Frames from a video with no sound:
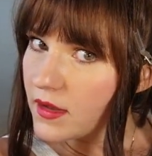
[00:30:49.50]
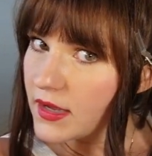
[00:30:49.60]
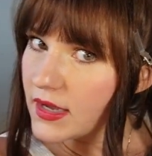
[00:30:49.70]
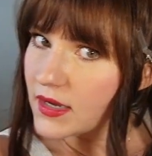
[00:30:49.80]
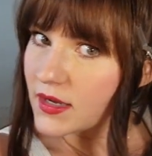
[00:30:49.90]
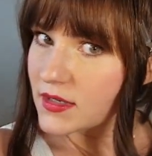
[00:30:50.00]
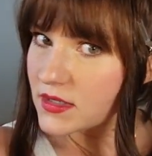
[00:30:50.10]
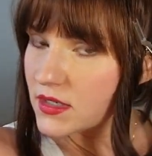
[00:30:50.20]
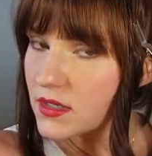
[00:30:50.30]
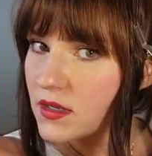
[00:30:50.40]

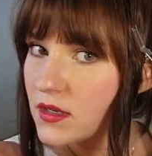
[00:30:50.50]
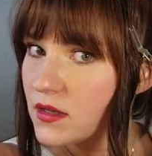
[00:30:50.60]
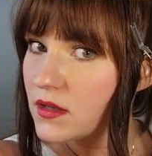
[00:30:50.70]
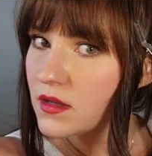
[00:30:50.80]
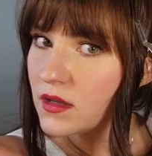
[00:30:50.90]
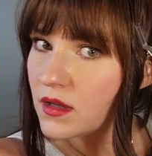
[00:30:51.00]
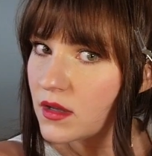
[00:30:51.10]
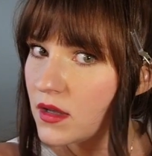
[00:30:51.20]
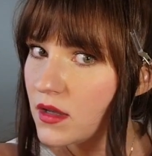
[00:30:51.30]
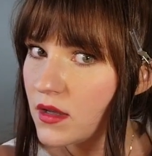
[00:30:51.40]
and
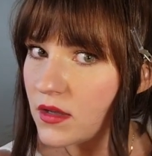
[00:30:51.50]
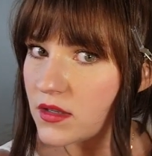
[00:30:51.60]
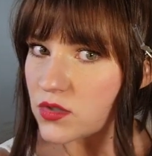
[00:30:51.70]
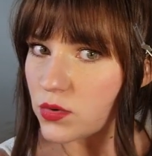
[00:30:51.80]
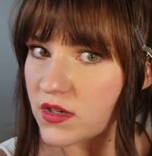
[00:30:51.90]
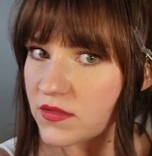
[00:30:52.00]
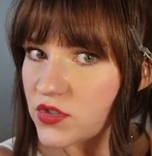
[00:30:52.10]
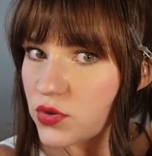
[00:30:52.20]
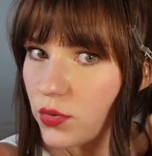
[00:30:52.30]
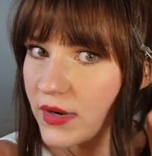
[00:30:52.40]
sort of
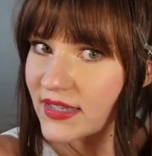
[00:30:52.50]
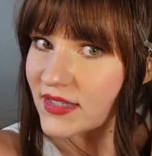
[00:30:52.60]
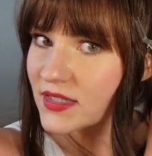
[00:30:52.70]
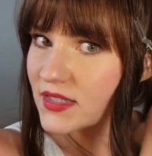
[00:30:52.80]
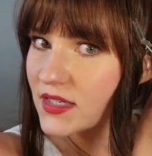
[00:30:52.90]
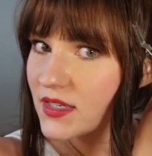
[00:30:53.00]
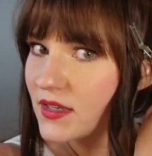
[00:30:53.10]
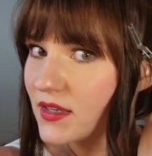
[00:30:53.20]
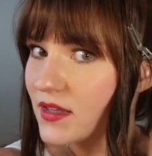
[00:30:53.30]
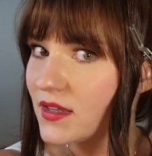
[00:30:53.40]
twist
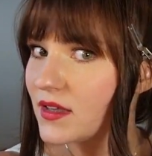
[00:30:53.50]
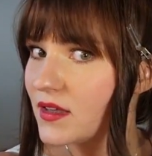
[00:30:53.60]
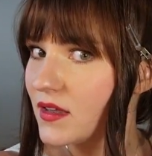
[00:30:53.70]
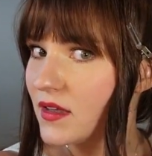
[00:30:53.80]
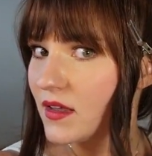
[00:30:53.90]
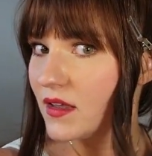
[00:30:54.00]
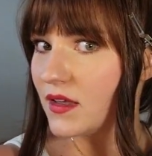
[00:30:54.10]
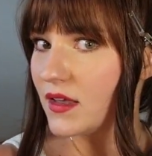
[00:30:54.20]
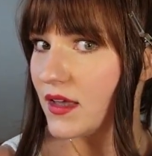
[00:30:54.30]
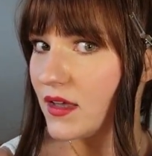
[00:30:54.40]

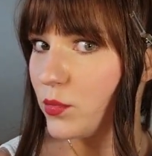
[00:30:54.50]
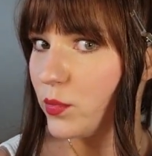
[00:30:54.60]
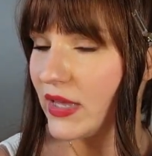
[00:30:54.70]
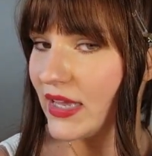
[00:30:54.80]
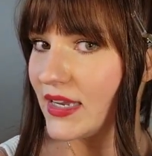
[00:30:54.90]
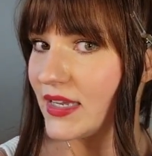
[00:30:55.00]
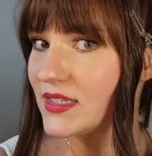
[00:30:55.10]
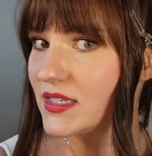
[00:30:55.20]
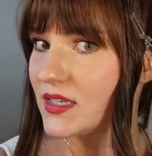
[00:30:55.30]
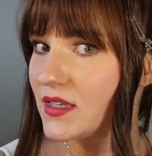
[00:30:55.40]
and pin
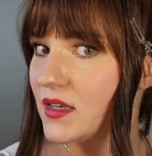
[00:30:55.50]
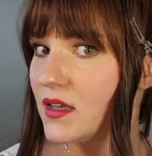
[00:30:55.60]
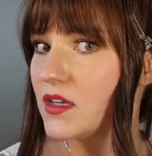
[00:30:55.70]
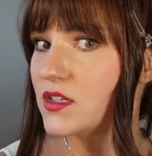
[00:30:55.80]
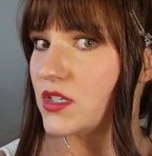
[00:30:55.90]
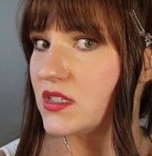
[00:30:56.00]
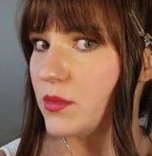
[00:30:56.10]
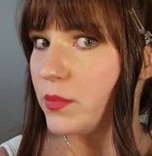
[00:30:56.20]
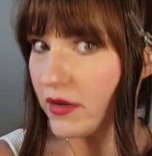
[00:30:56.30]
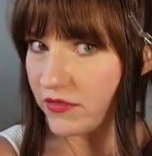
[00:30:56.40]
it just
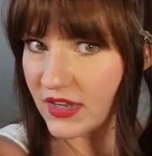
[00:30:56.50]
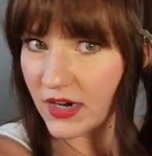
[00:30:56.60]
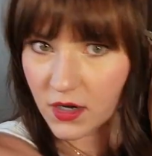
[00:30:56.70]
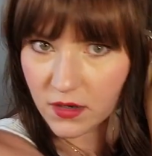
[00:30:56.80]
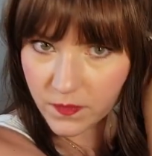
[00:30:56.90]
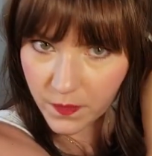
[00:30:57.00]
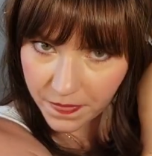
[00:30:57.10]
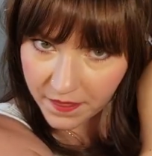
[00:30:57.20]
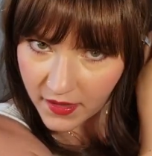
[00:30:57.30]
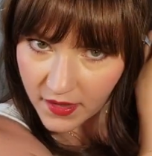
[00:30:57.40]
above there.
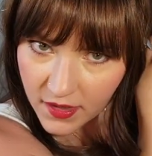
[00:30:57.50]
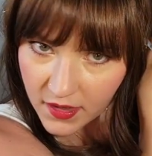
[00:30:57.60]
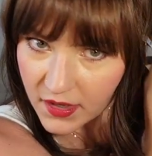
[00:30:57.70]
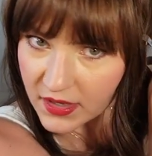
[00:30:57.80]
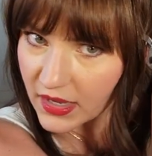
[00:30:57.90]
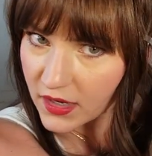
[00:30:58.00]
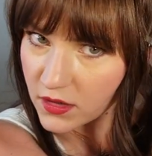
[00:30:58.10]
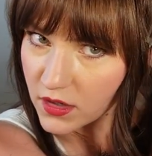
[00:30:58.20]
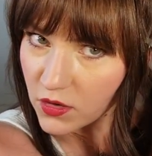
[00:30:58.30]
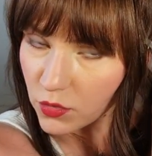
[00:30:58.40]

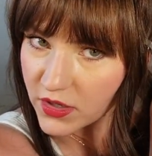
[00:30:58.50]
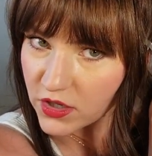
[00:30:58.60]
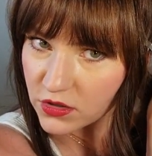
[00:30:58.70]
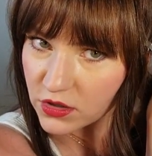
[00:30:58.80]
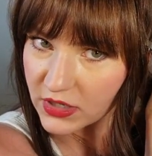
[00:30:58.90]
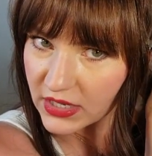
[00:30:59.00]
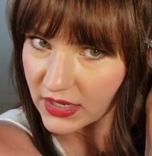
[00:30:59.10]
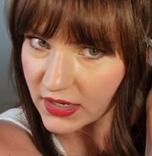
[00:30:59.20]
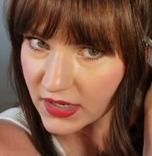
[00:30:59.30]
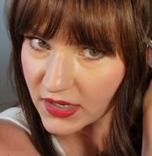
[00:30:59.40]
Again, when you're
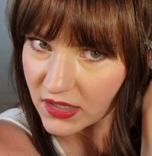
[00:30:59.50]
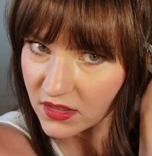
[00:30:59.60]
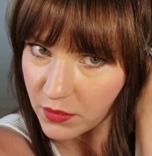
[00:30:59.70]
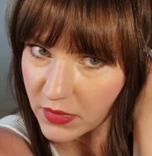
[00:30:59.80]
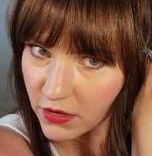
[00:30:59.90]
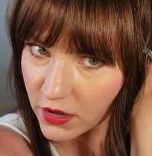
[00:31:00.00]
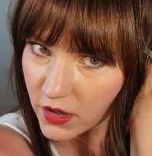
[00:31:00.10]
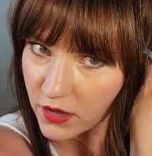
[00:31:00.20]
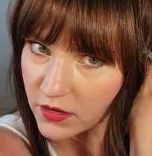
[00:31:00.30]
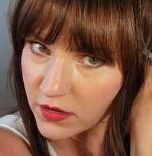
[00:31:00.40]
looking in the
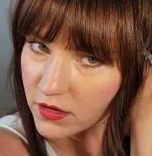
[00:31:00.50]
mirror,